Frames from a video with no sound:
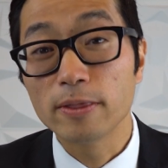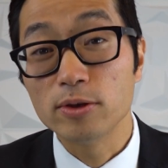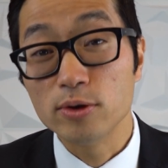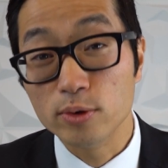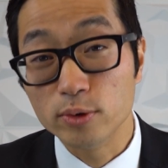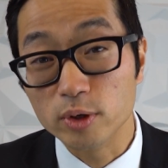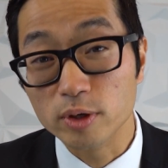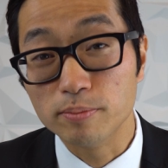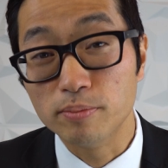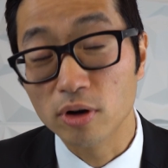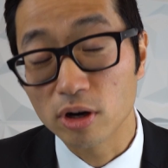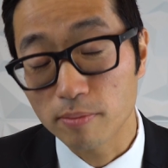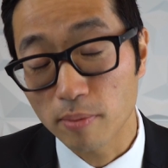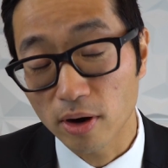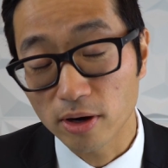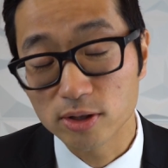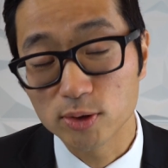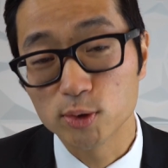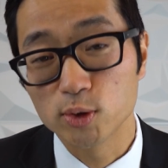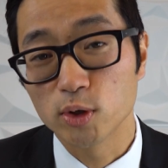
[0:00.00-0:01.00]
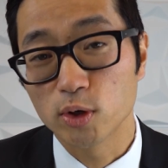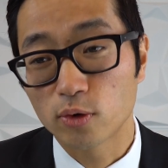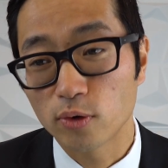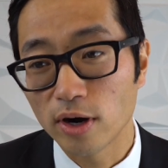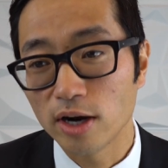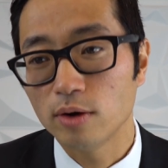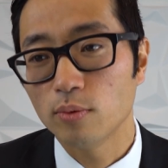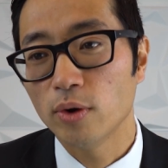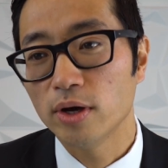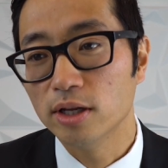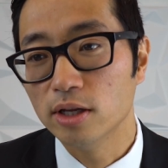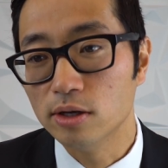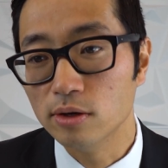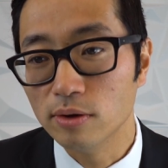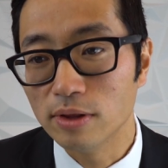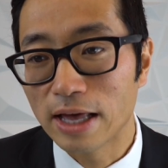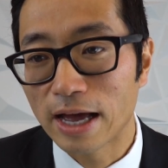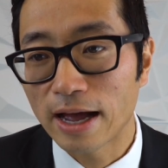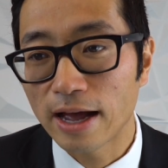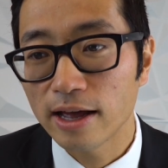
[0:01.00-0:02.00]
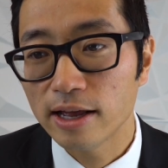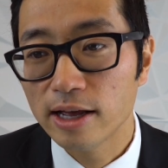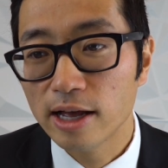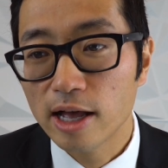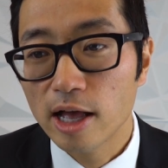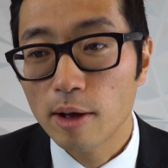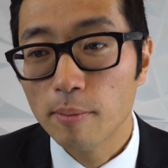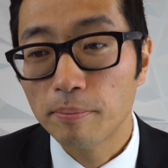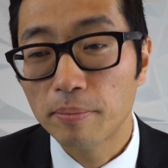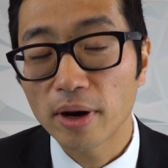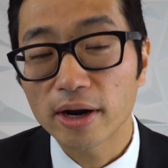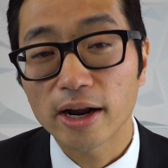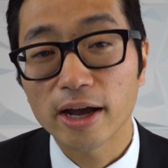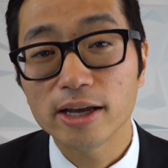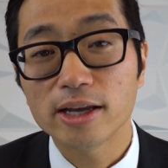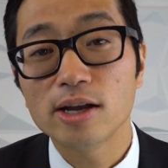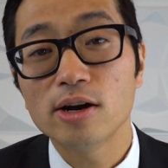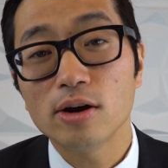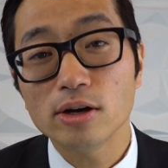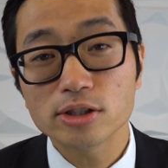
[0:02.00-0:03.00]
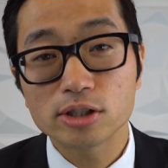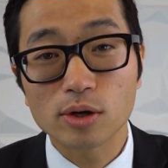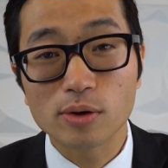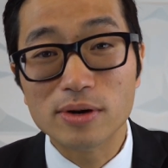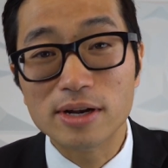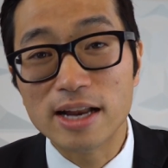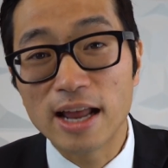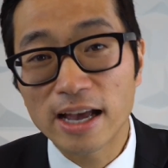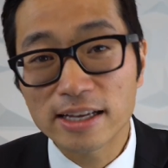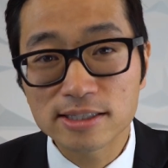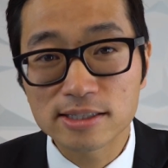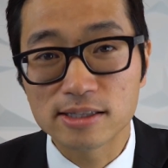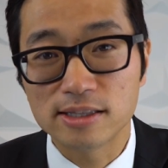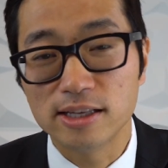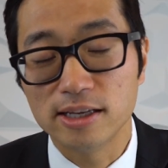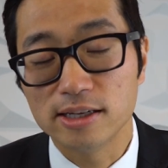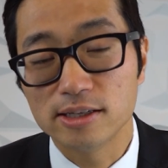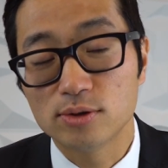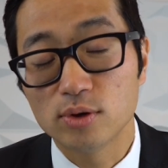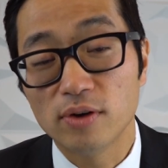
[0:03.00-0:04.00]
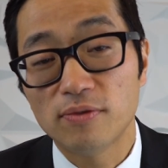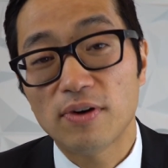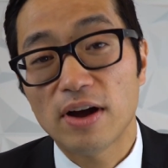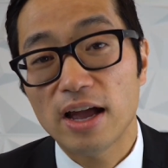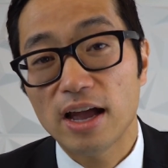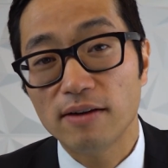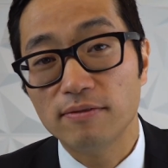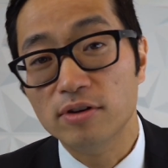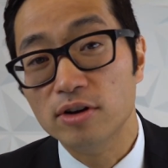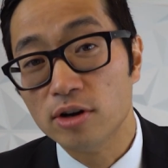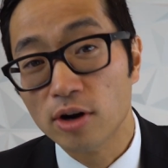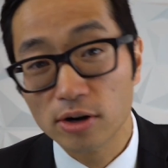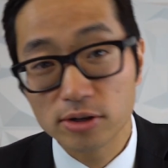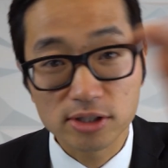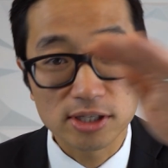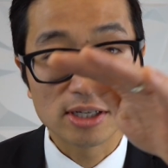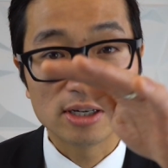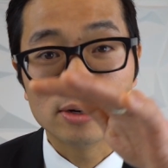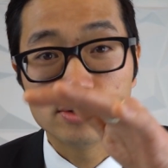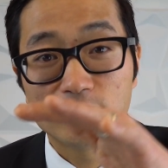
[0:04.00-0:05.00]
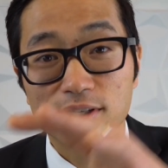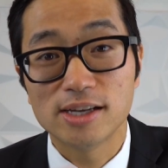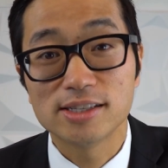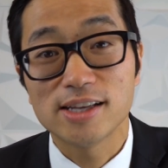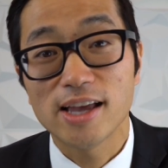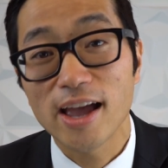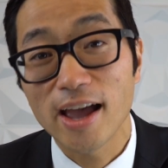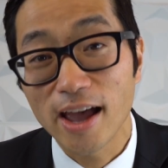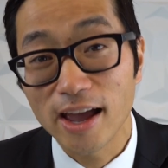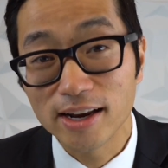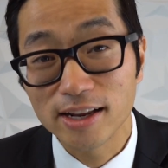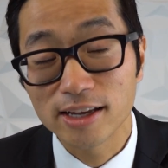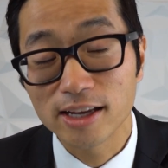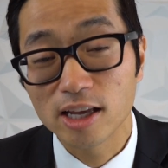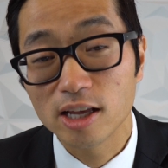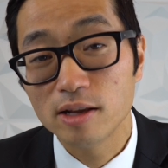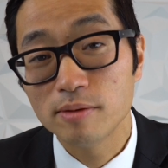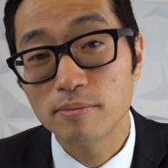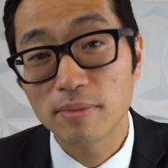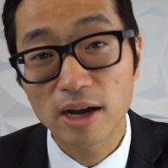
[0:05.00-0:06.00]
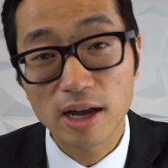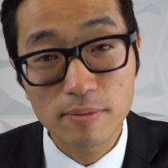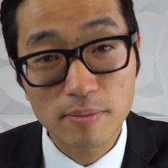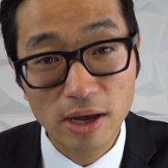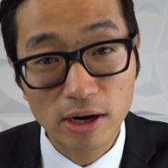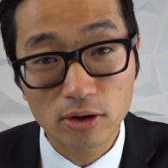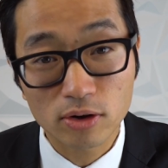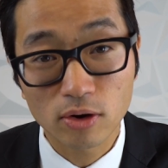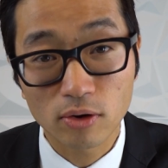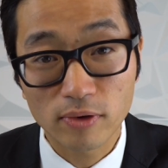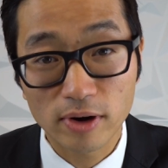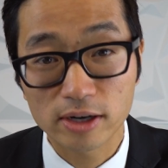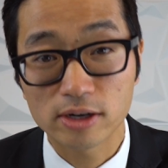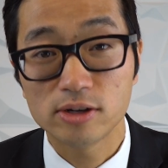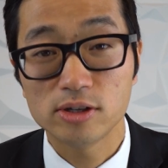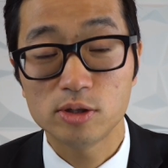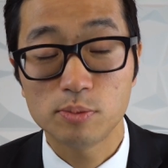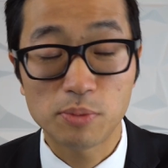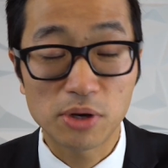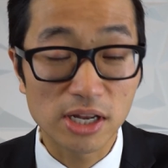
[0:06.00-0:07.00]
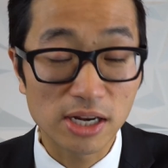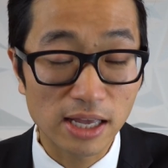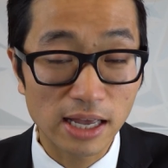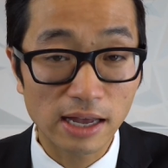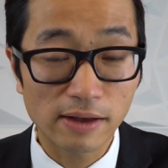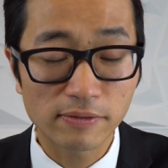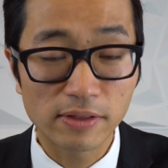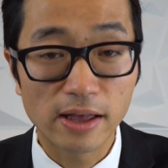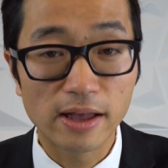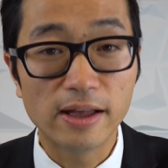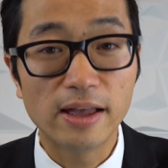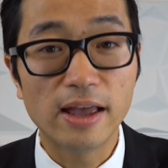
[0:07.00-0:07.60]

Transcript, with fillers: Using bookmarks is a great way to do that. But I can also nest things. So if I have nursing notes as a heading in my medical records PDF